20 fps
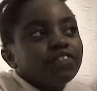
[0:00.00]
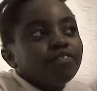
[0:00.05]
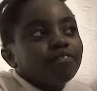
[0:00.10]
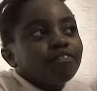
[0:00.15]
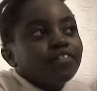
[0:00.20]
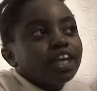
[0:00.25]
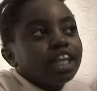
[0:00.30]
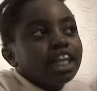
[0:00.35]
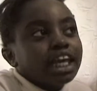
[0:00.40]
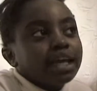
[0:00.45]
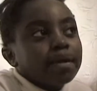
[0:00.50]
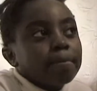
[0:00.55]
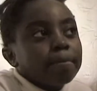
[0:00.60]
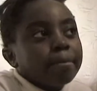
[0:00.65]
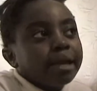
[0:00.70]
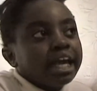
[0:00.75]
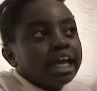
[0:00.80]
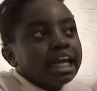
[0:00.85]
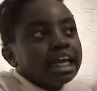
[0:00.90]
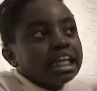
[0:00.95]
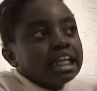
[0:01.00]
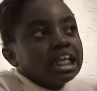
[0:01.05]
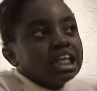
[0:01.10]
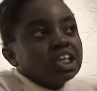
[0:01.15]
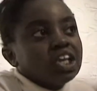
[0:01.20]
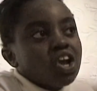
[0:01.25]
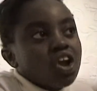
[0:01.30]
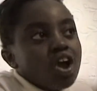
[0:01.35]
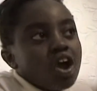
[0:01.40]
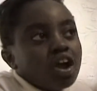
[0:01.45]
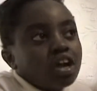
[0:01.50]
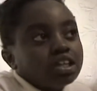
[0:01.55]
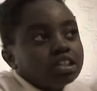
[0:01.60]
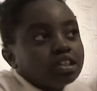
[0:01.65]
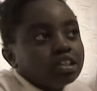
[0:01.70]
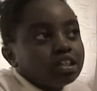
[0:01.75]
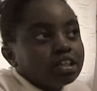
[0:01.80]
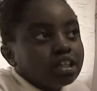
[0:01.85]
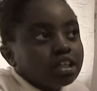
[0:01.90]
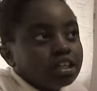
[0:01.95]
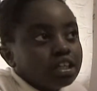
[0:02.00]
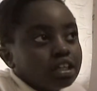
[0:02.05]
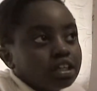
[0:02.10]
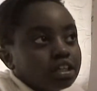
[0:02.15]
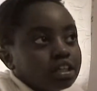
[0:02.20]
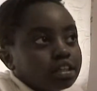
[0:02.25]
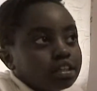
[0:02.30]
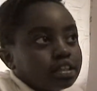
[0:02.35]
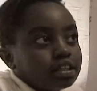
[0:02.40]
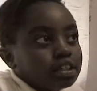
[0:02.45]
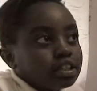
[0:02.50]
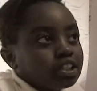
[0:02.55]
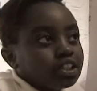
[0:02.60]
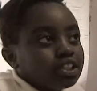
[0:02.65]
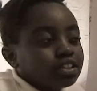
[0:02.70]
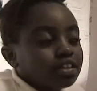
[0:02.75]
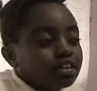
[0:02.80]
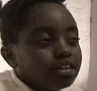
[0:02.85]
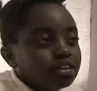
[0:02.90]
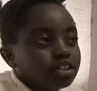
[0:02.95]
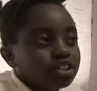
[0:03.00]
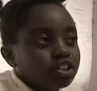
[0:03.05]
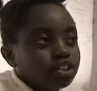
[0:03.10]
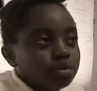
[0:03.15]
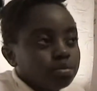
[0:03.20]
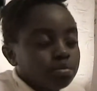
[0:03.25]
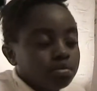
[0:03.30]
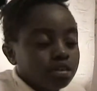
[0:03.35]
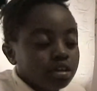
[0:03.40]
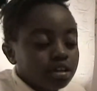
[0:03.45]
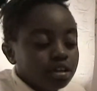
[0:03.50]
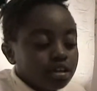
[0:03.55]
feel like a pain in your heart. You're scared somewhere.